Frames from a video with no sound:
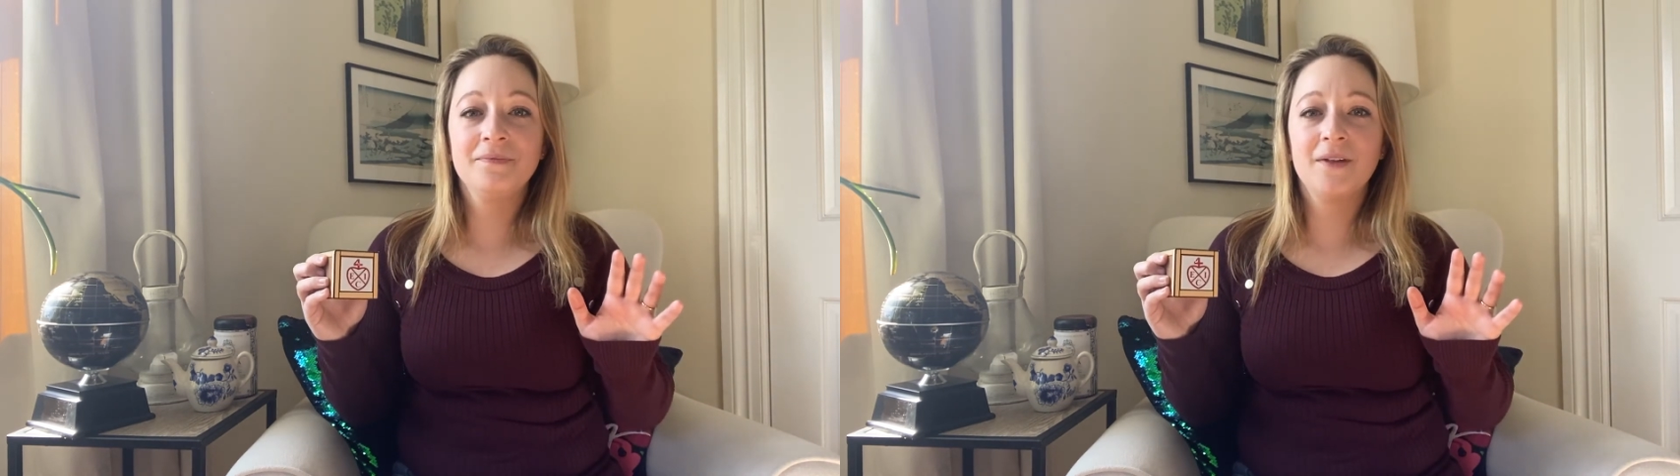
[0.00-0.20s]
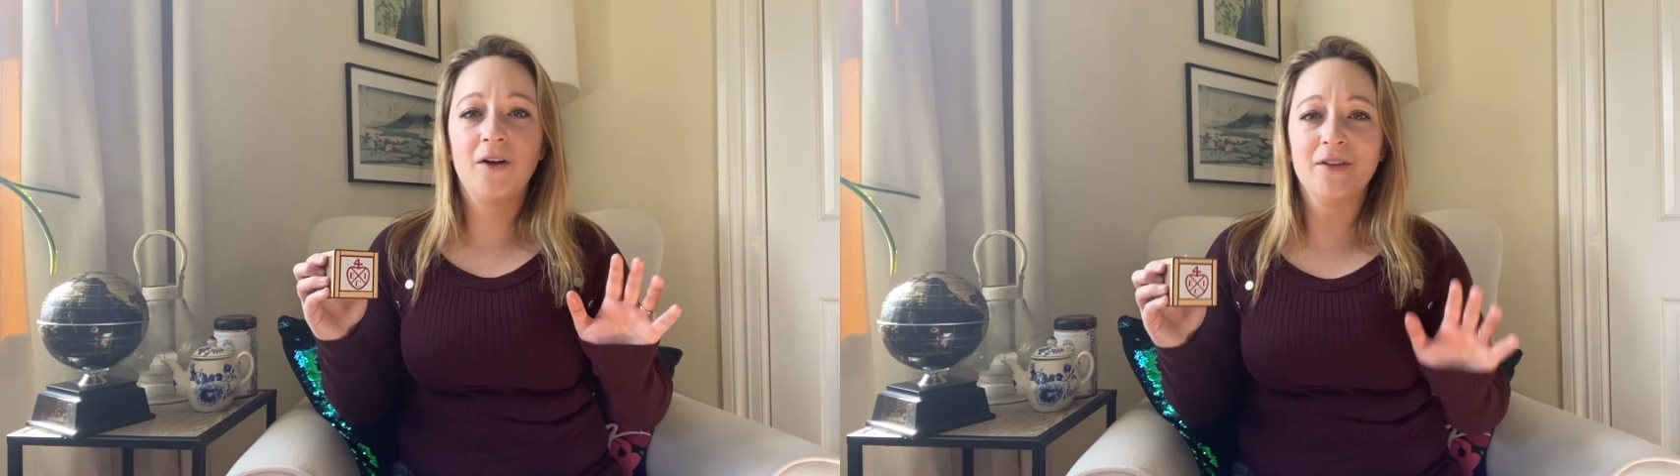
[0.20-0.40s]

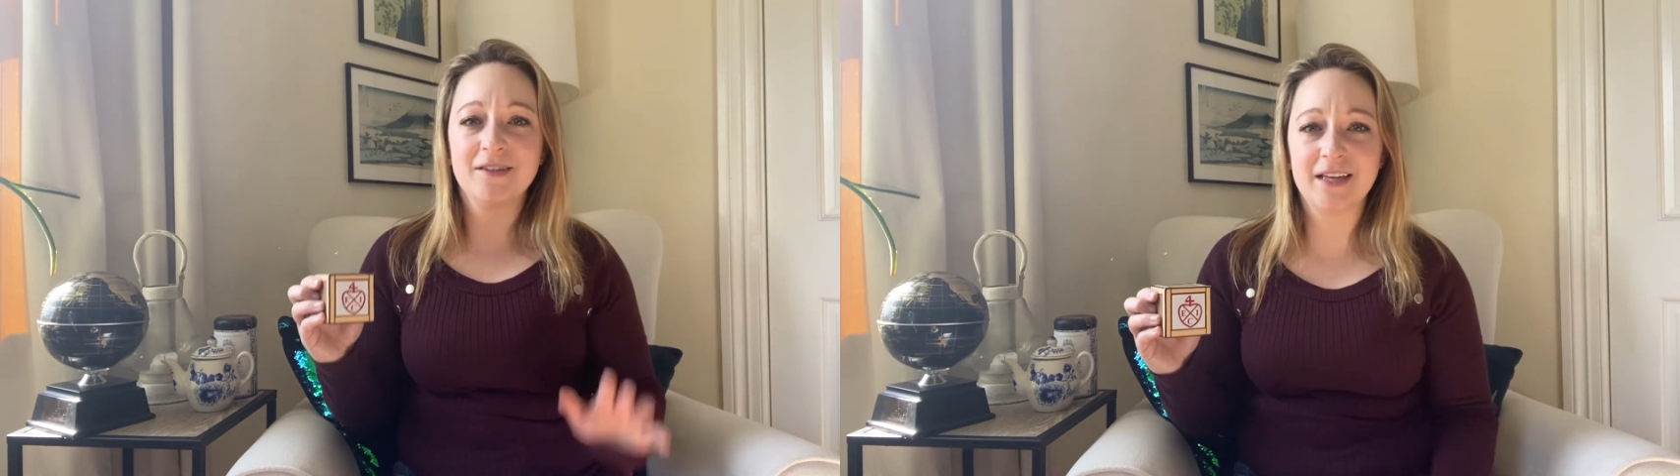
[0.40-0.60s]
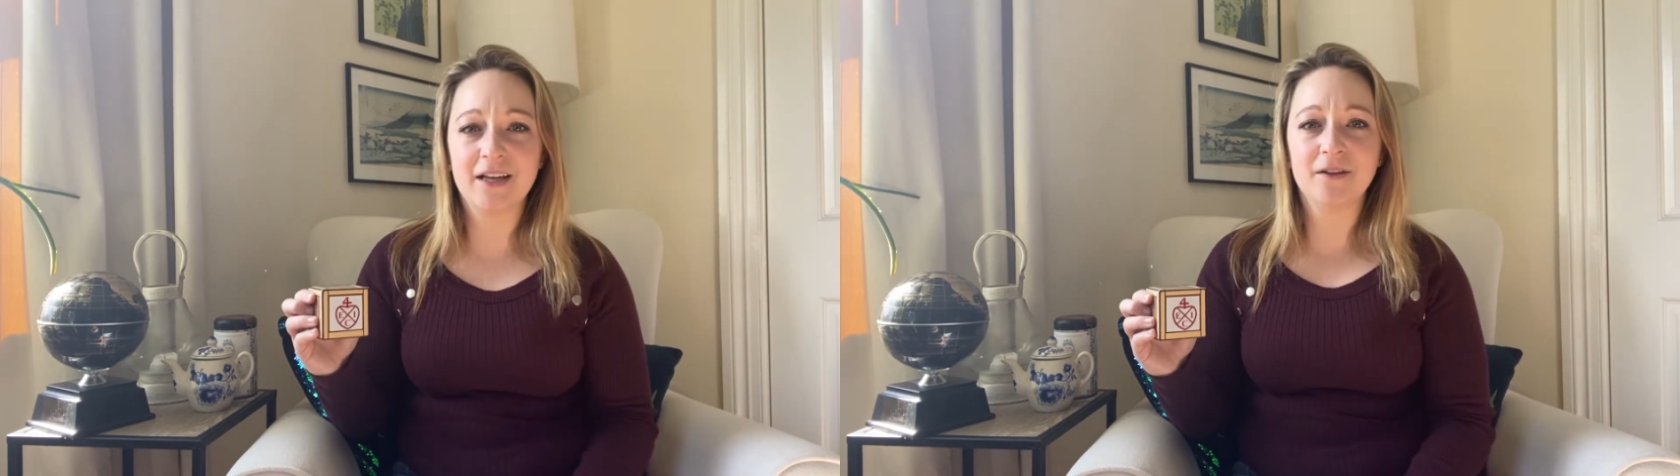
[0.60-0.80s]
on the
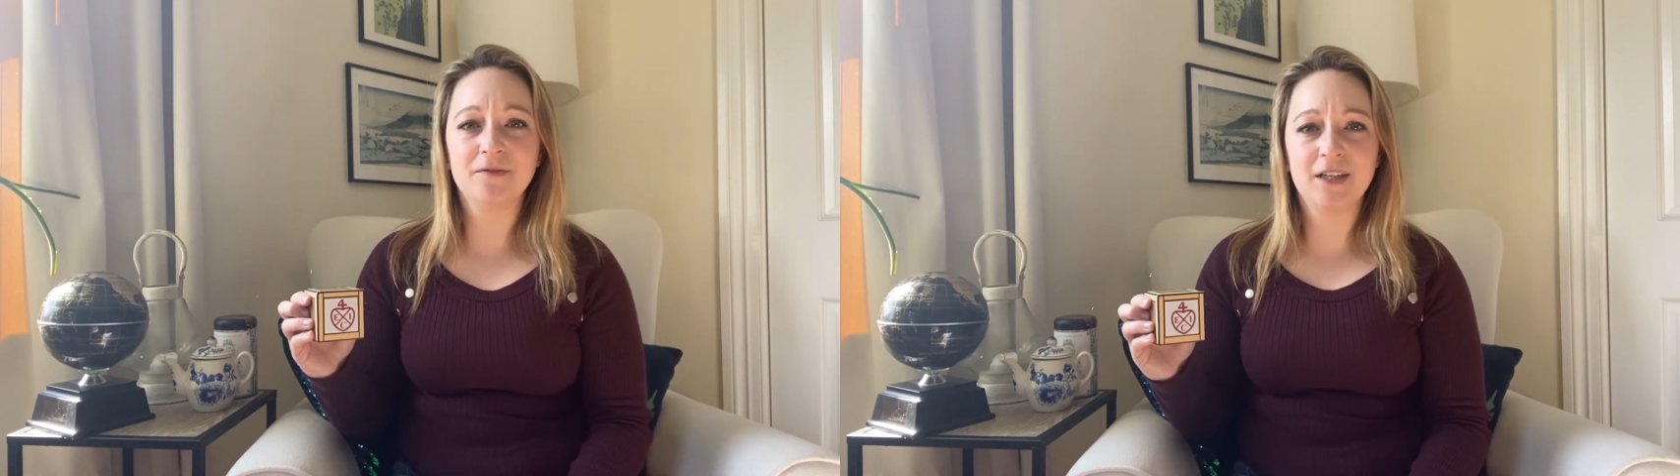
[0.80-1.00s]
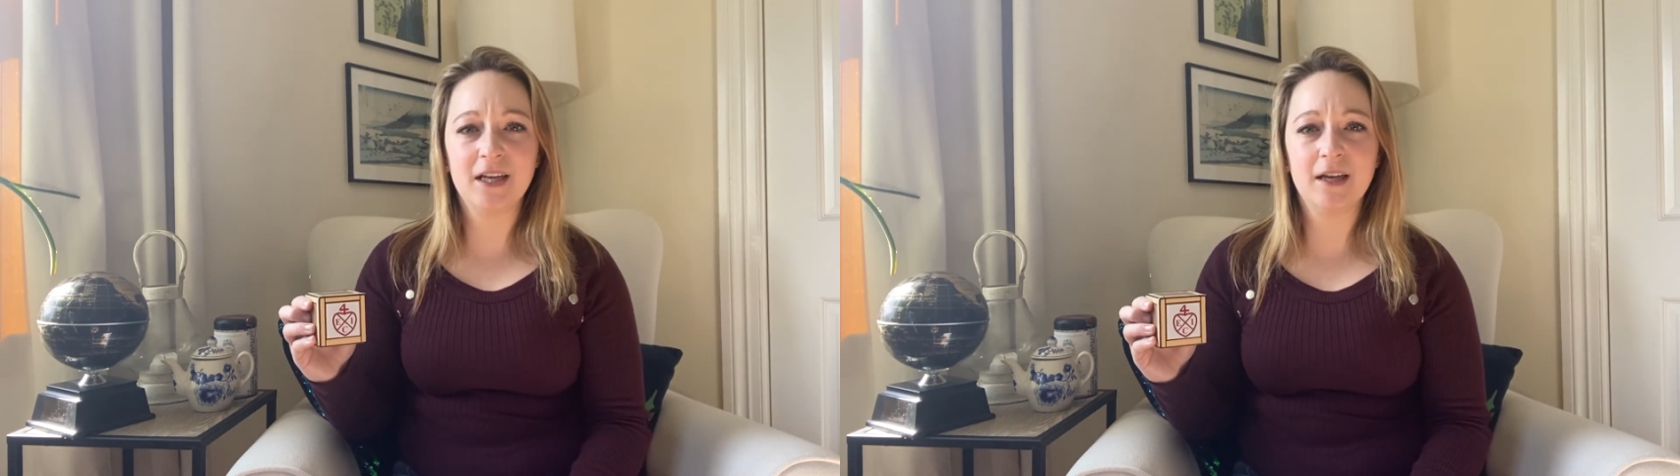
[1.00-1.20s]
sale of
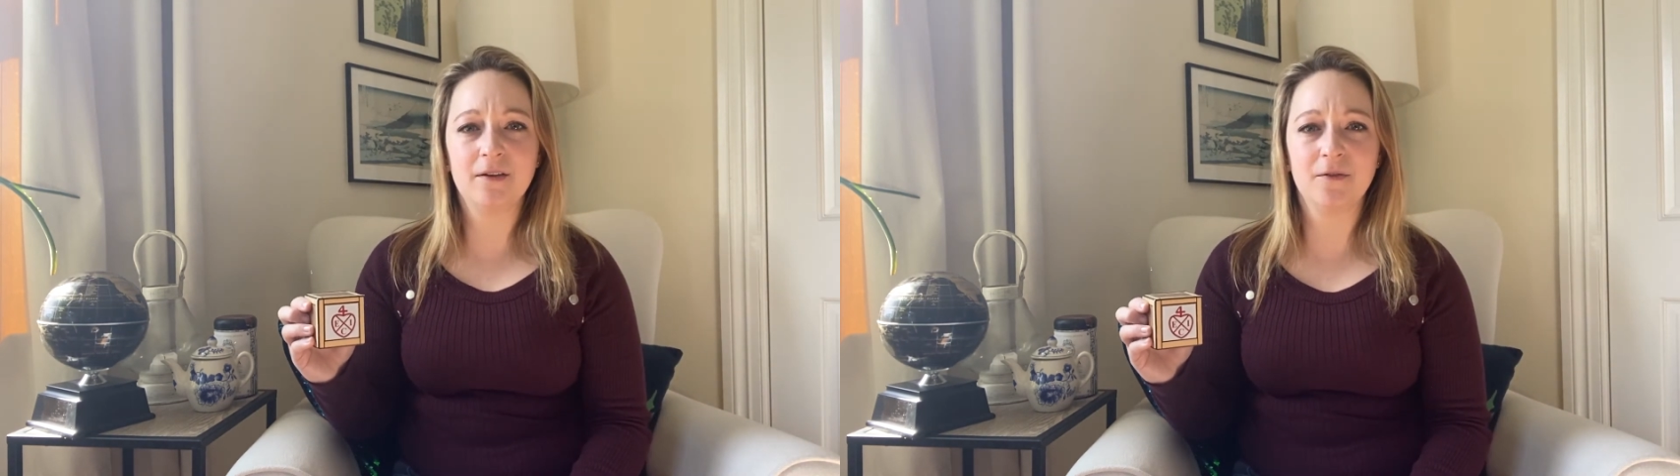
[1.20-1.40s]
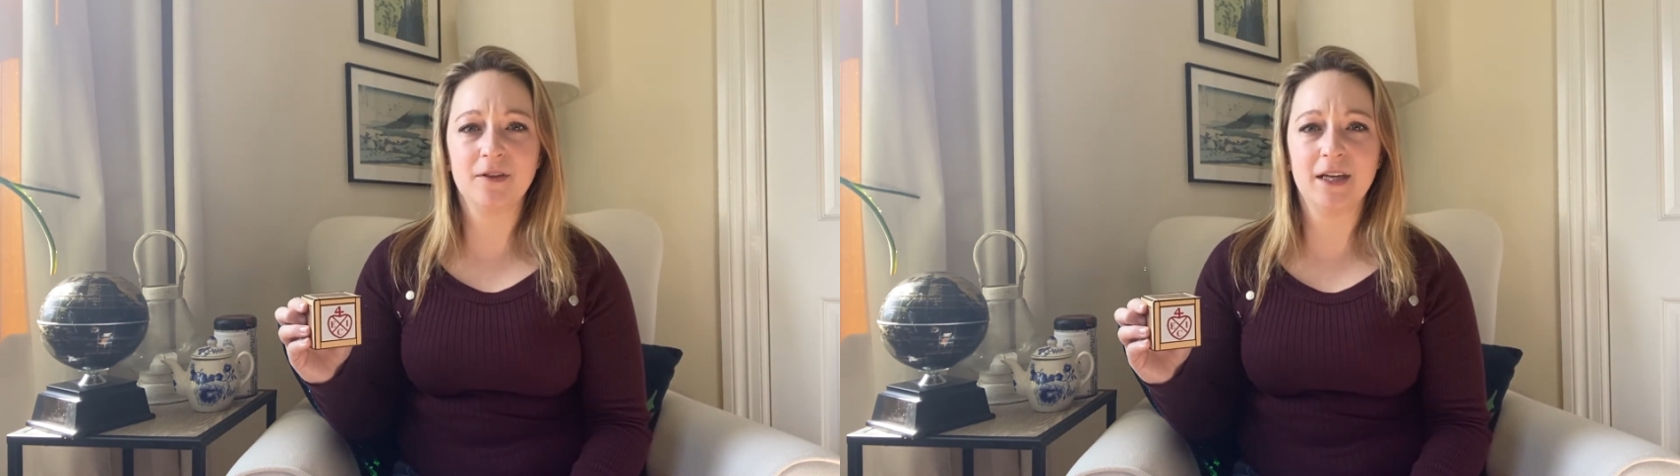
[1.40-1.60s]
tea for the